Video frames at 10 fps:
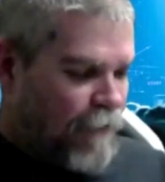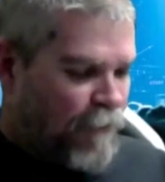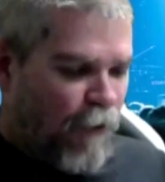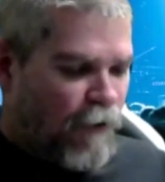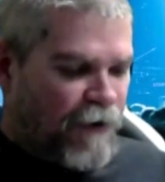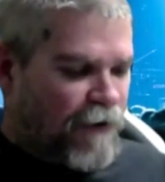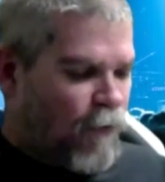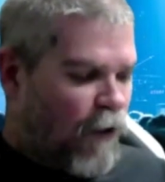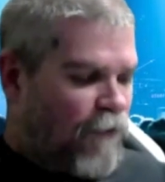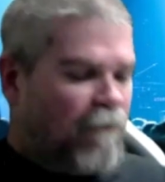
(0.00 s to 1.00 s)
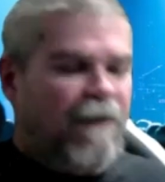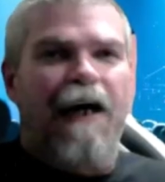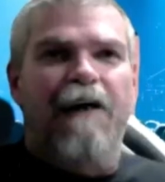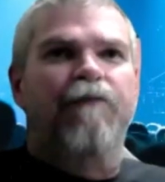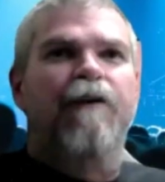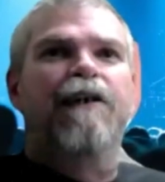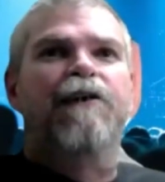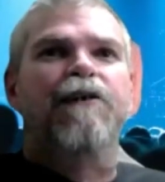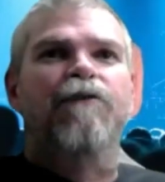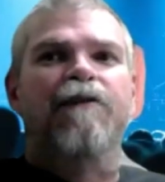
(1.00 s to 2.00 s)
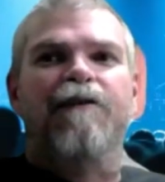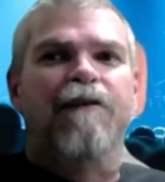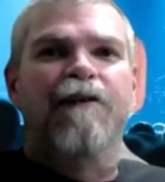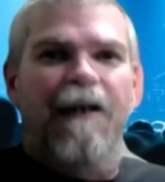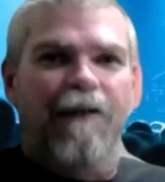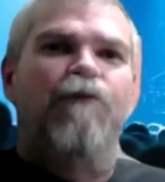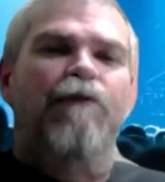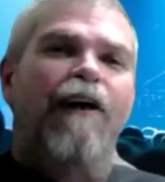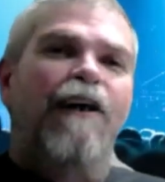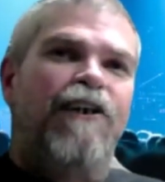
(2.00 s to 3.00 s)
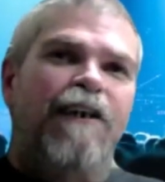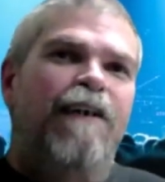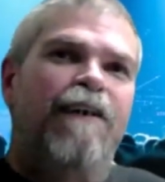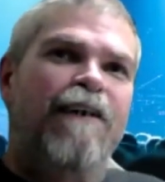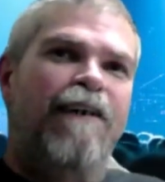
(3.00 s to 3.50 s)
it was balls to the wall from start to finish. It's refreshing.